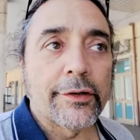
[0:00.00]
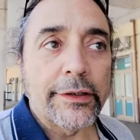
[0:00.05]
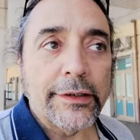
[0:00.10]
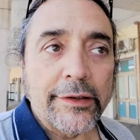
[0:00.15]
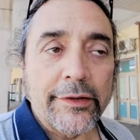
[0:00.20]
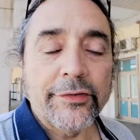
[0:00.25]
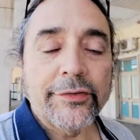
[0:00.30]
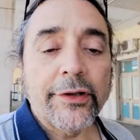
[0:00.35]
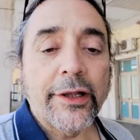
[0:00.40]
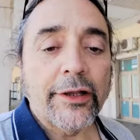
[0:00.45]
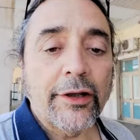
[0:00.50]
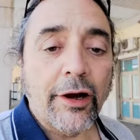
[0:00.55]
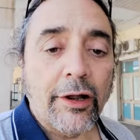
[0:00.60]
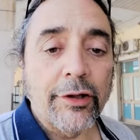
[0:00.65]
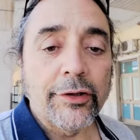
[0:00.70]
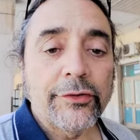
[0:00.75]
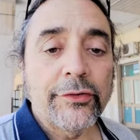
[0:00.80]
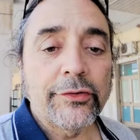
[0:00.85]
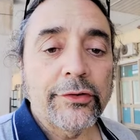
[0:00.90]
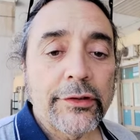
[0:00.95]
there is
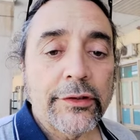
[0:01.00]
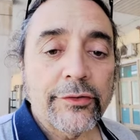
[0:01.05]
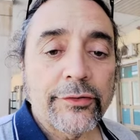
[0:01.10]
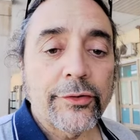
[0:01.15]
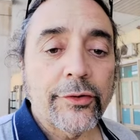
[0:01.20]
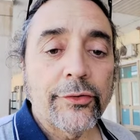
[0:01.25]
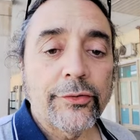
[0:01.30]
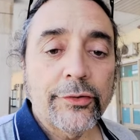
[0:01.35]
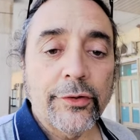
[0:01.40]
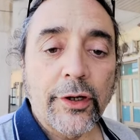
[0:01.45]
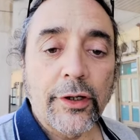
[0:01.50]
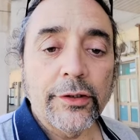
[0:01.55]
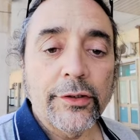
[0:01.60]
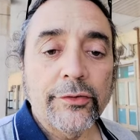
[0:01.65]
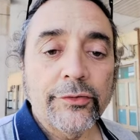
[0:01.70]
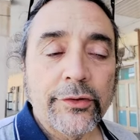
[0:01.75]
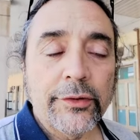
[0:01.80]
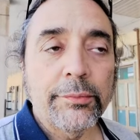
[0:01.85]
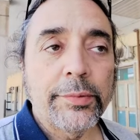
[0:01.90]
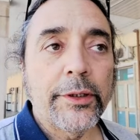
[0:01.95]
psychology and
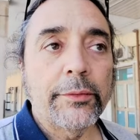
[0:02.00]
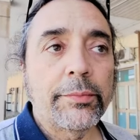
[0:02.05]
sociology.